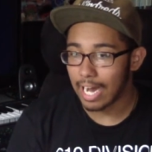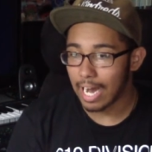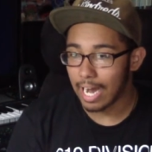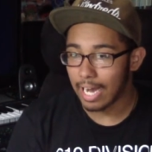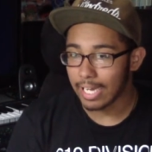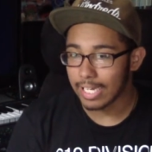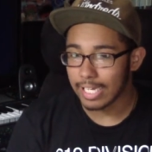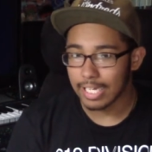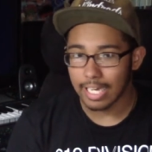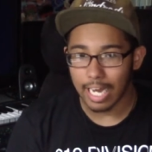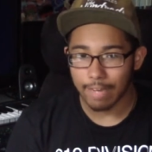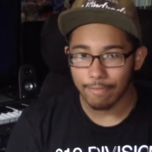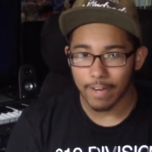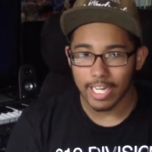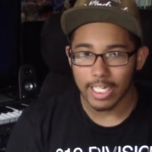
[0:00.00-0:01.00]
I
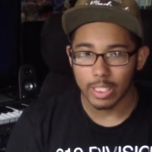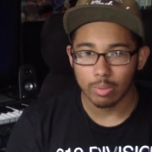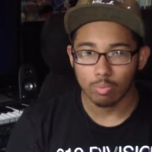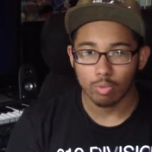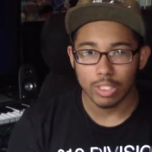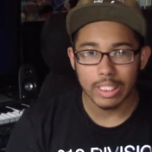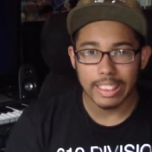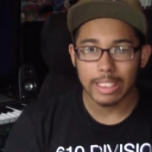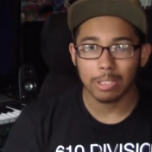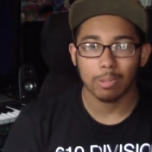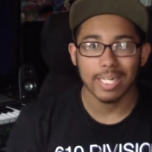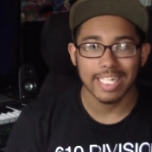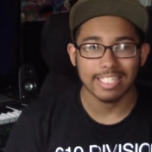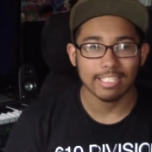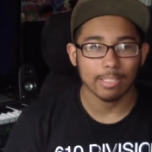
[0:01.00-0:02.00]
I find it really
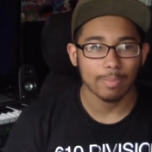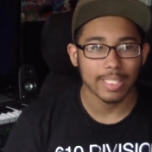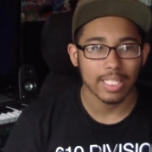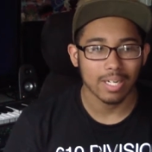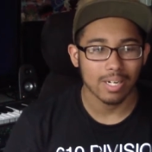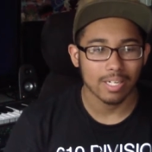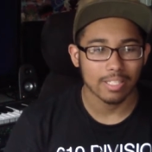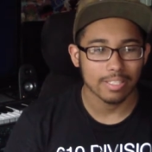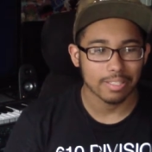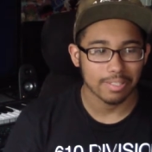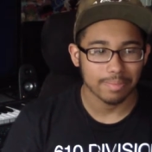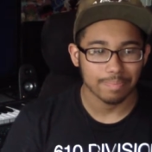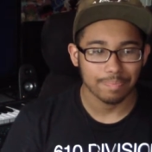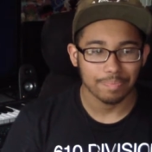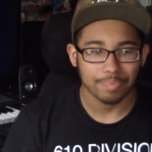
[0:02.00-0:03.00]
crazy
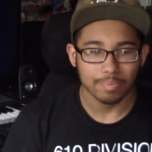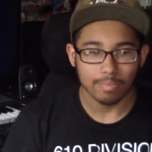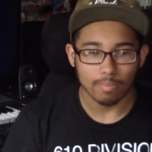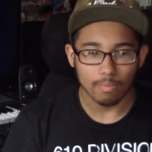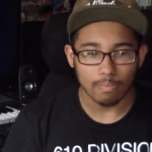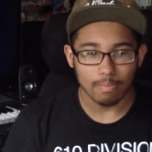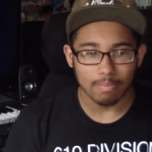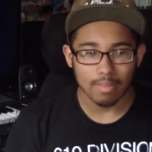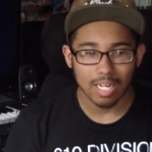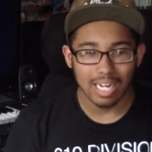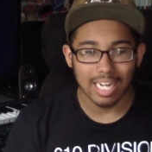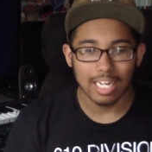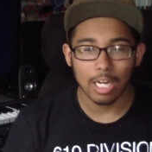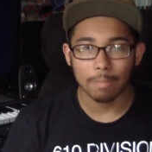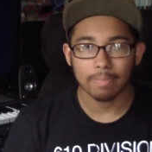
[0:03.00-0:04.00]
because
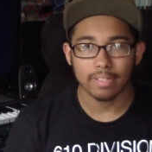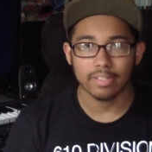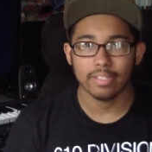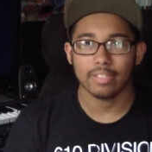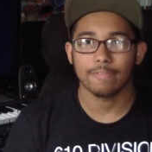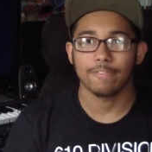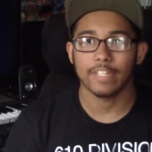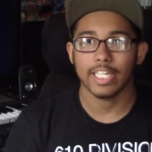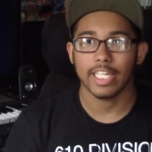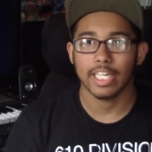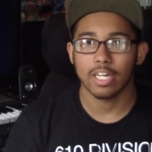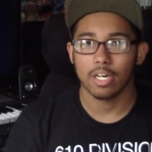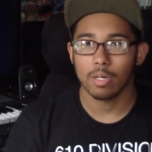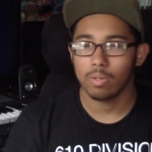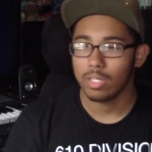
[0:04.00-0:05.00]
I uploaded the
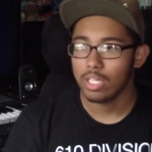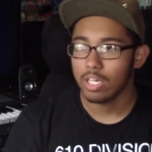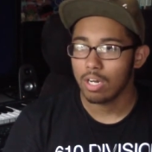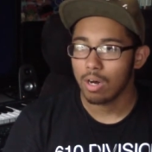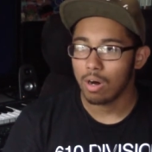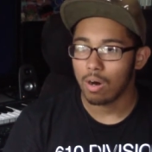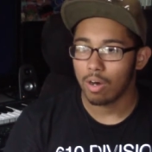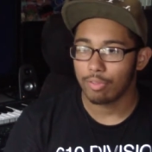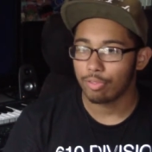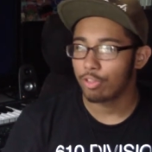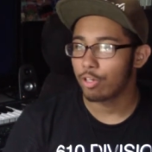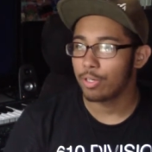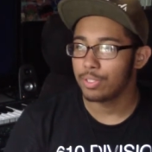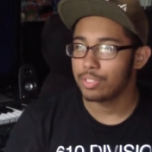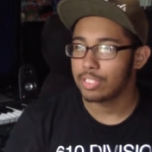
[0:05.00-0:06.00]
video on
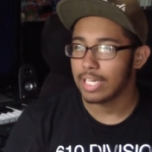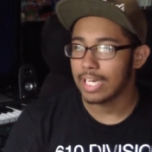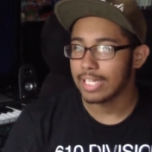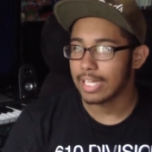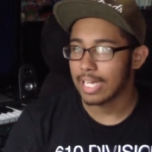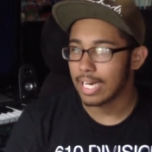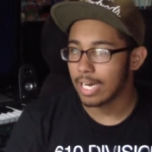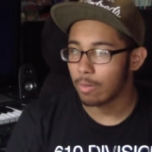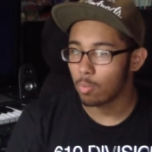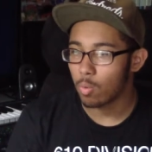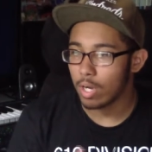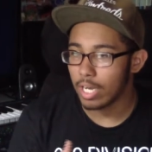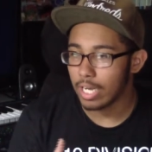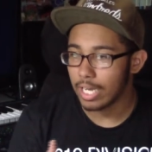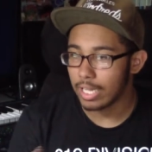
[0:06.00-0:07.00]
Thursday, then I
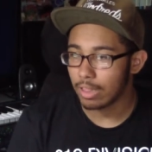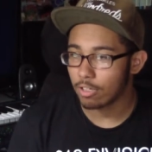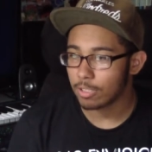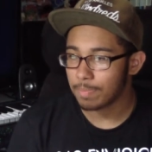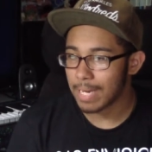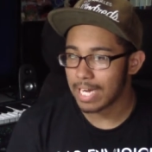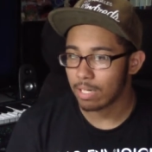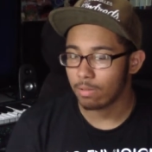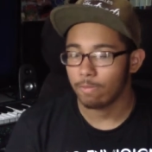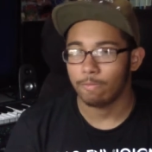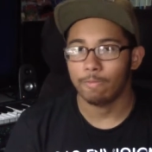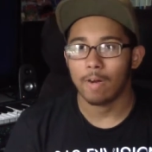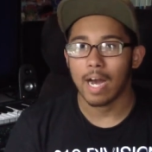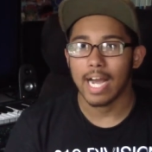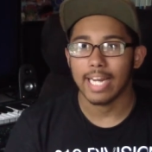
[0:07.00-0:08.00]
went, I looked back on
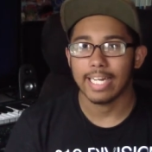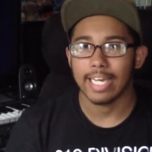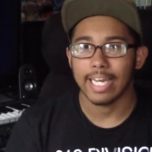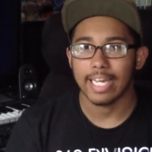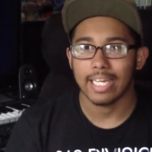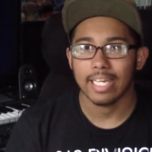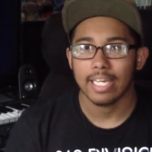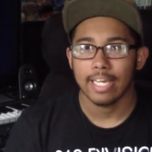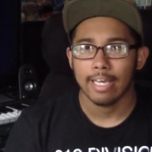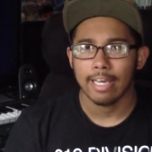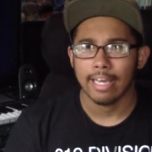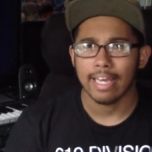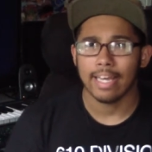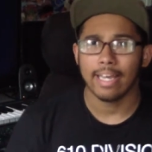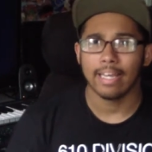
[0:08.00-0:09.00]
Friday,
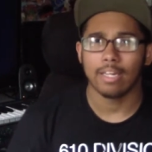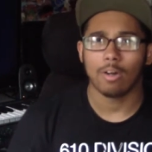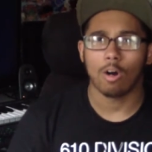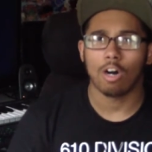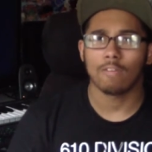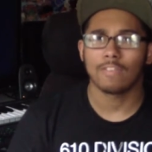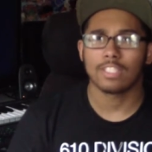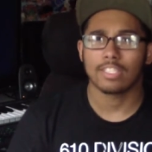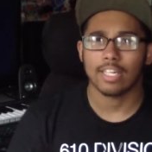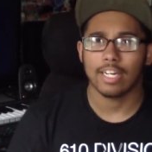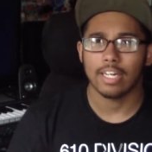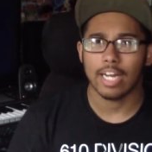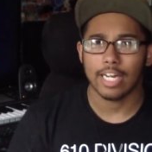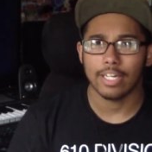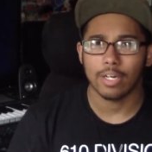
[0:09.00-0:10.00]
and all of a
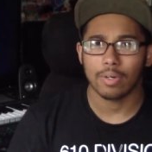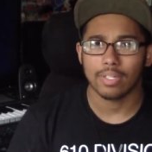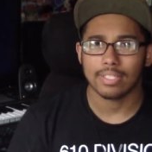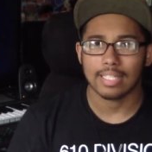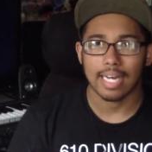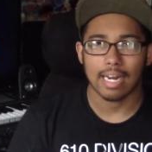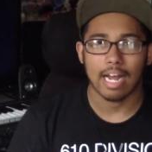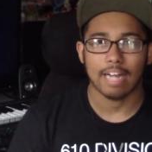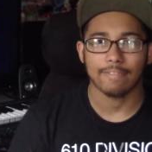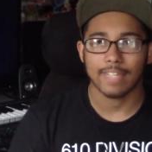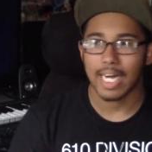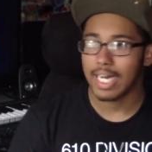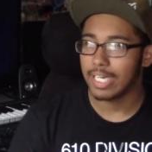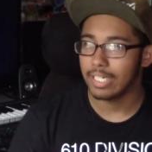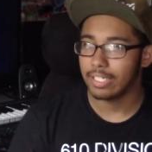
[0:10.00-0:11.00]
sudden I noticed that I've
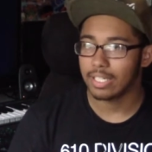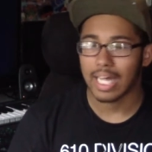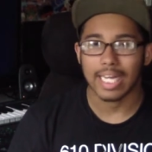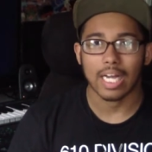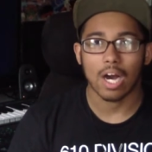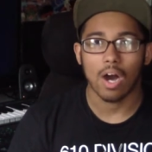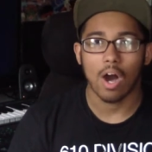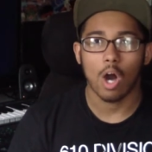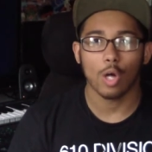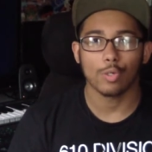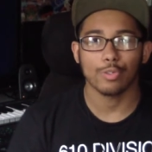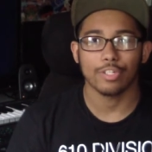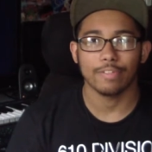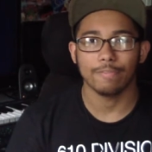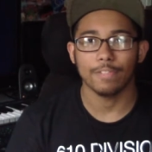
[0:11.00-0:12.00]
gotten like a
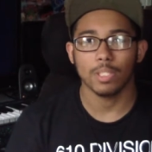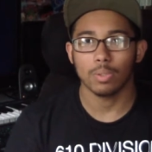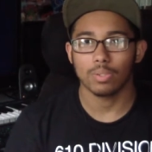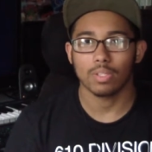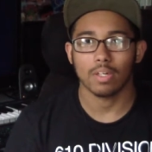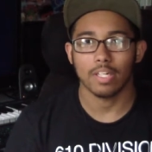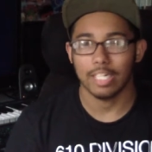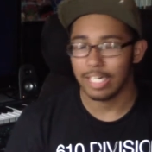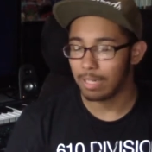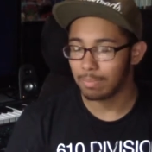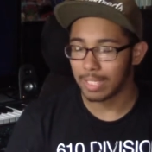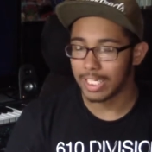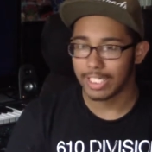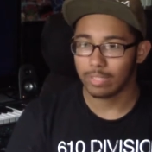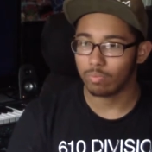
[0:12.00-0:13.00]
hundred views on it, and I'm
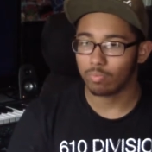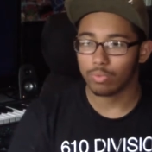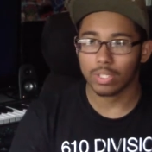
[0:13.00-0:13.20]
like,